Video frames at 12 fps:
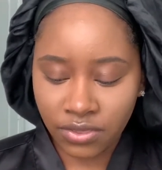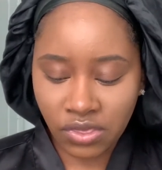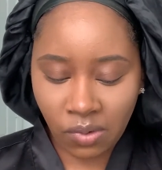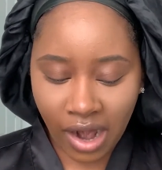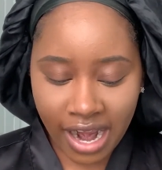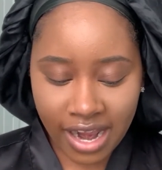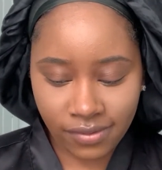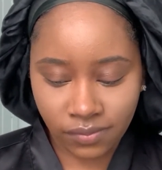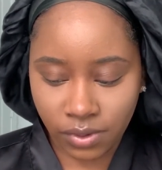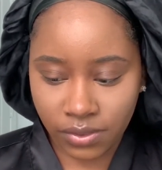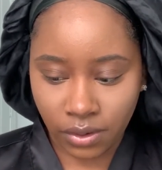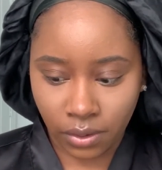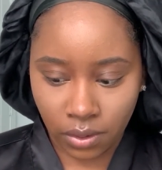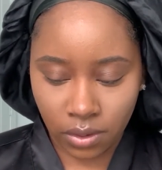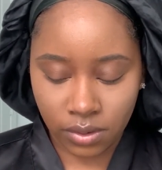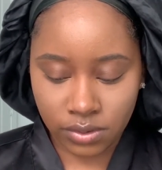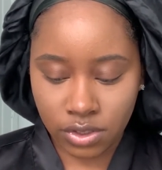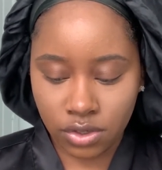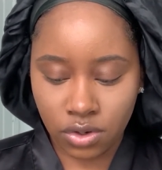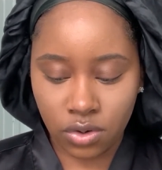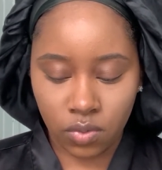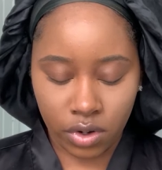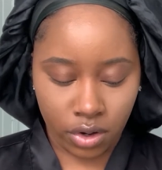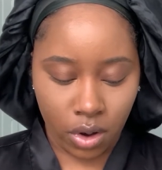thrive with girls who
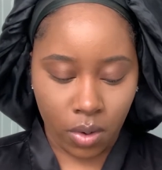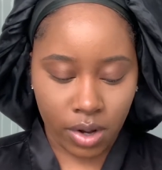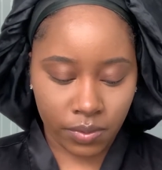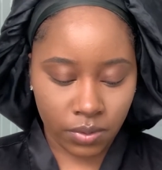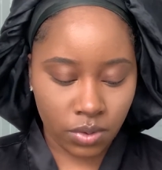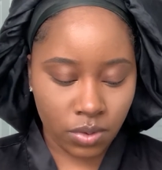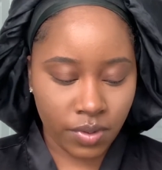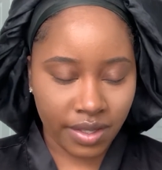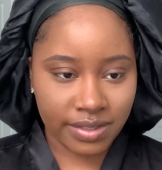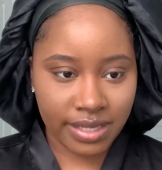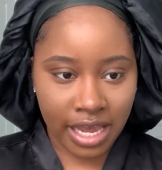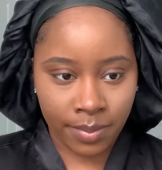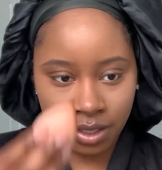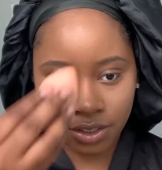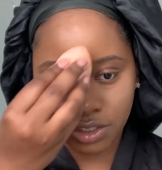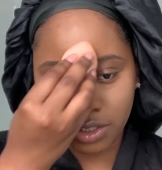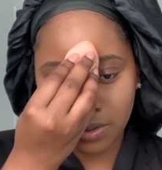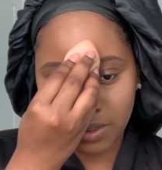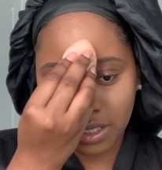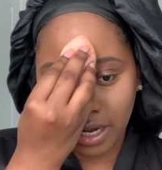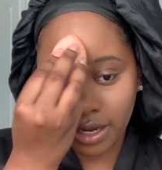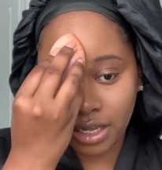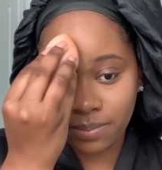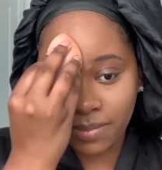were going through the same issues, and
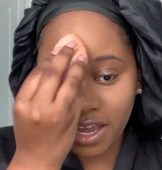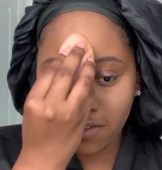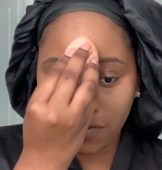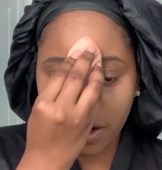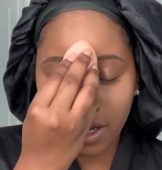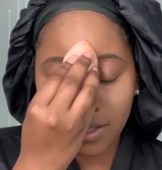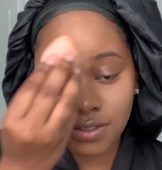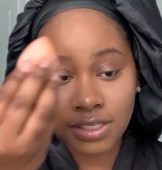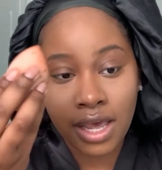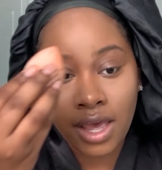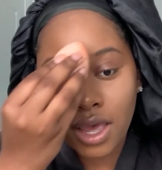I could make friends,